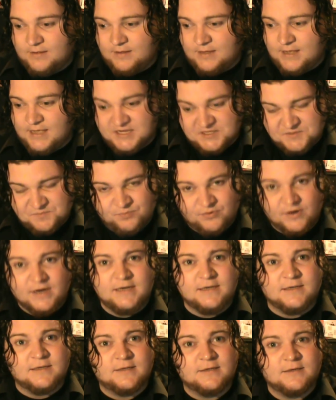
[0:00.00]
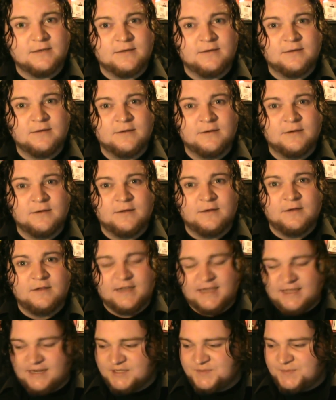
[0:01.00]
it is brilliant.
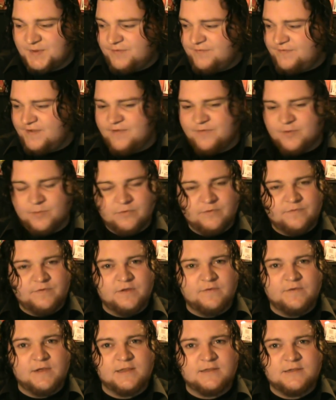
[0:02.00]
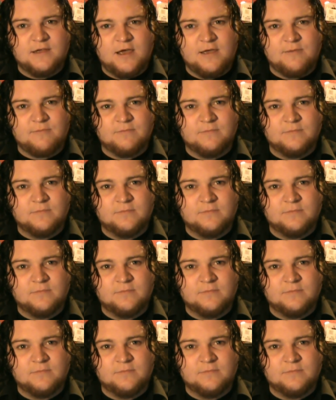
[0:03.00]
It is my favorite movie of all time.